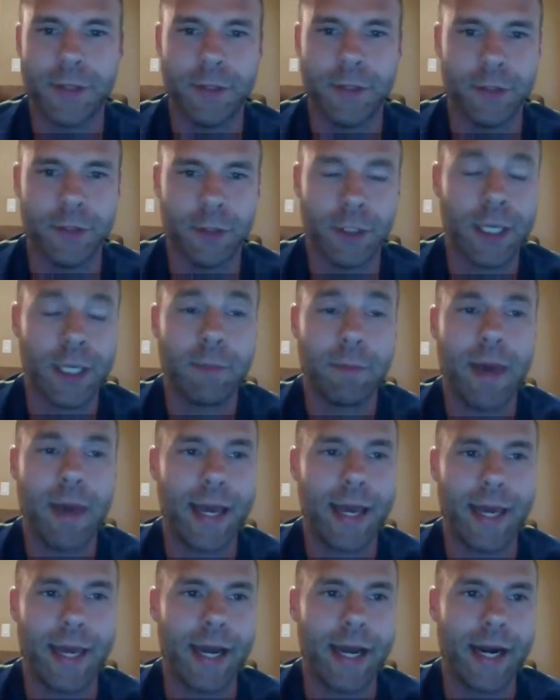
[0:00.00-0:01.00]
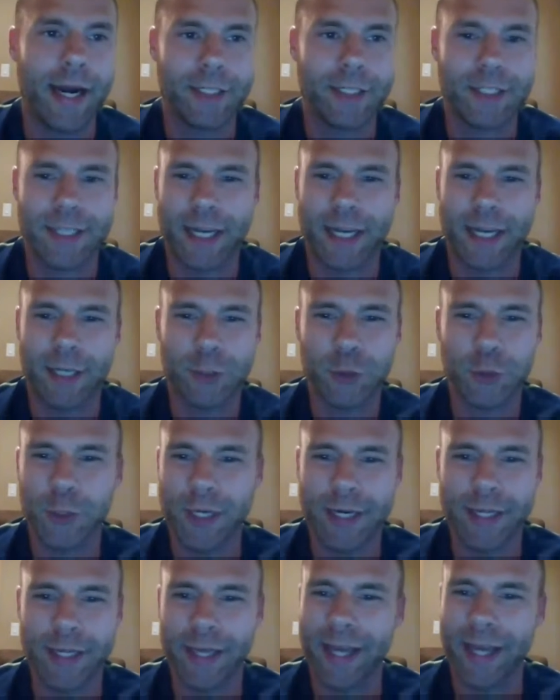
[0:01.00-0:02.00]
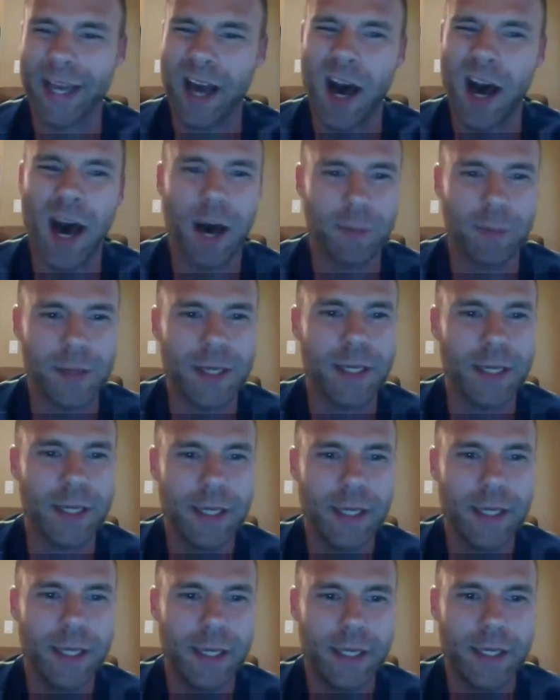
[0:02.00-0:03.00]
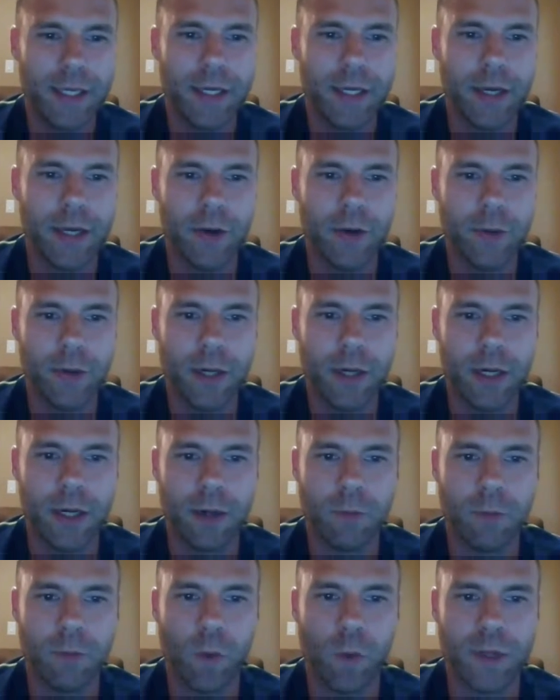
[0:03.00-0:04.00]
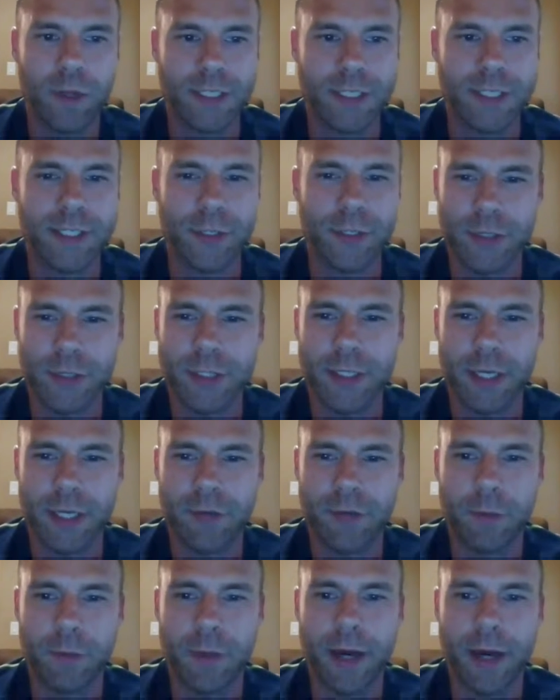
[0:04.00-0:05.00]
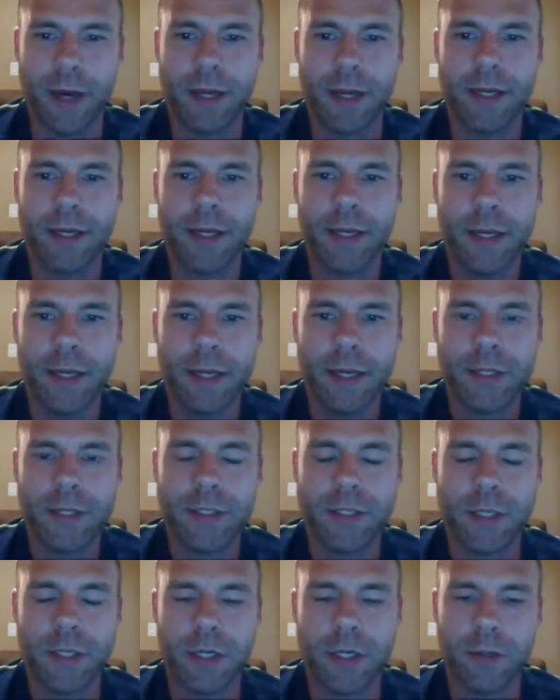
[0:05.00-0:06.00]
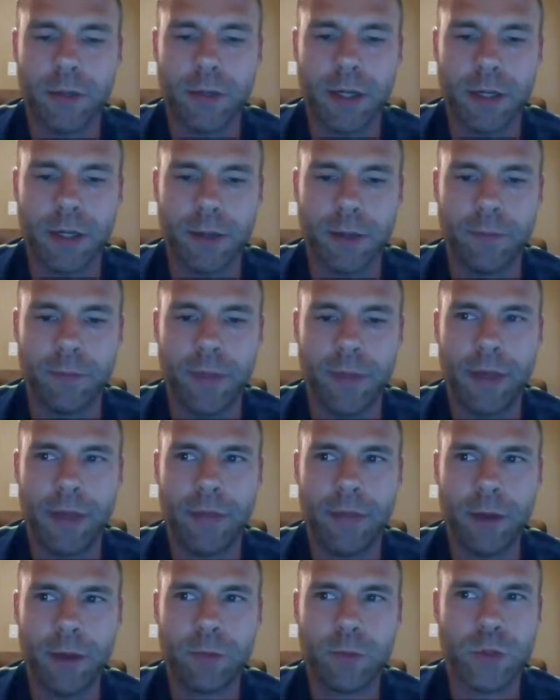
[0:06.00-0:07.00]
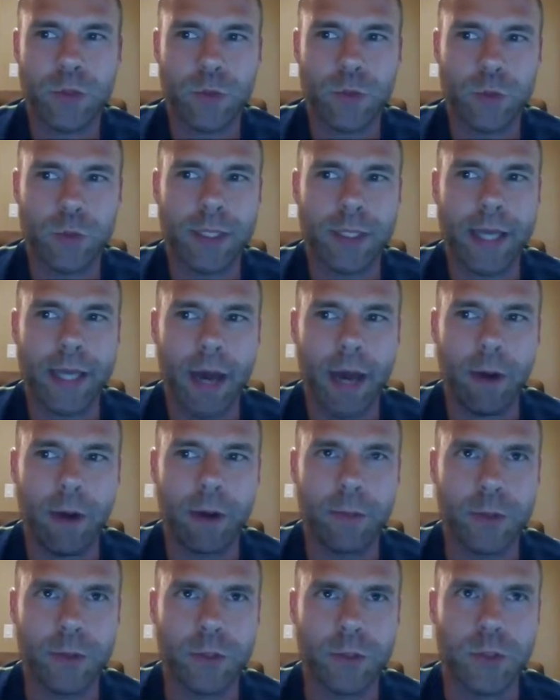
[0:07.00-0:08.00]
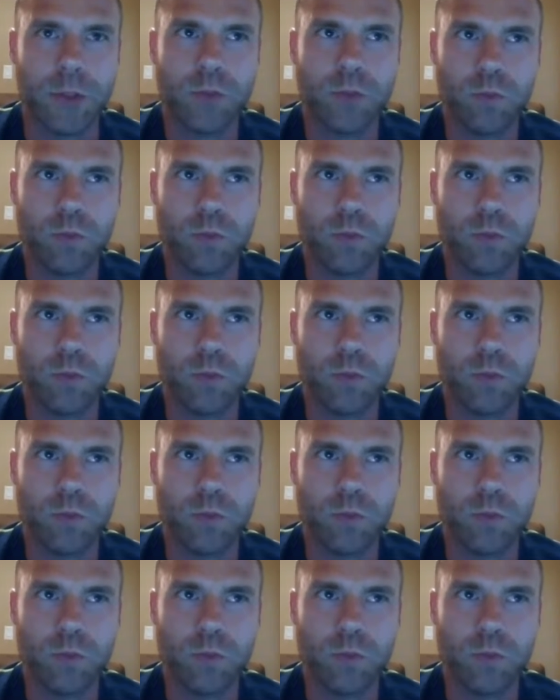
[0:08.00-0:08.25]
looking back at it, I just kind of treated it like a hobby, wasn't serious enough about it. So that was really how I was